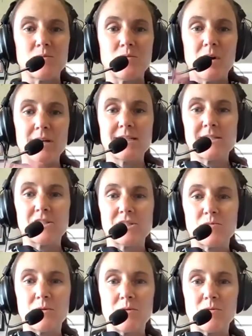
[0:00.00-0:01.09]
One is just
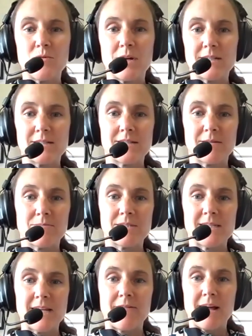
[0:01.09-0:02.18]
what is some
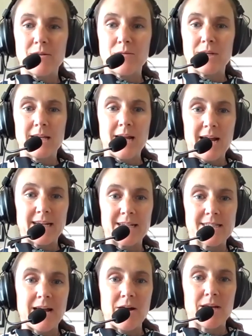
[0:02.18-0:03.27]
safe Halloween
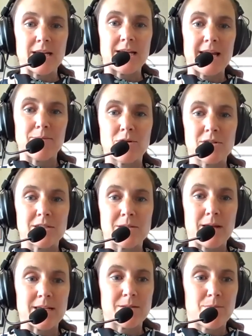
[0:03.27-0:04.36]
guidance? How can neighborhoods
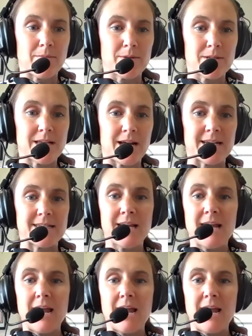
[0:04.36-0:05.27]
best publicize?